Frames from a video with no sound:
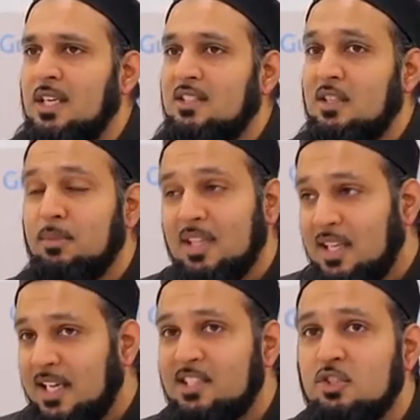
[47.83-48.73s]
some of the
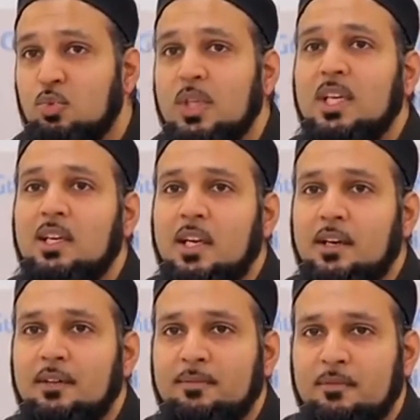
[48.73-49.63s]
lessons we can
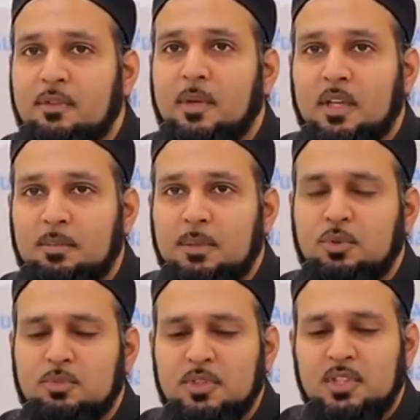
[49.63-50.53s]
learn from other
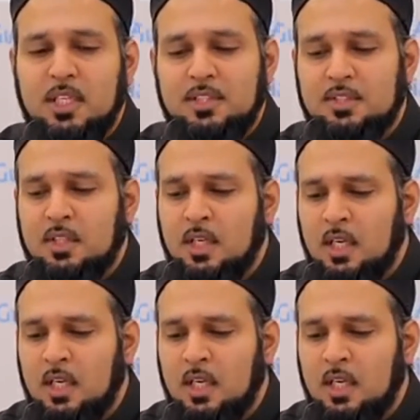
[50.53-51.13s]
people's mistakes,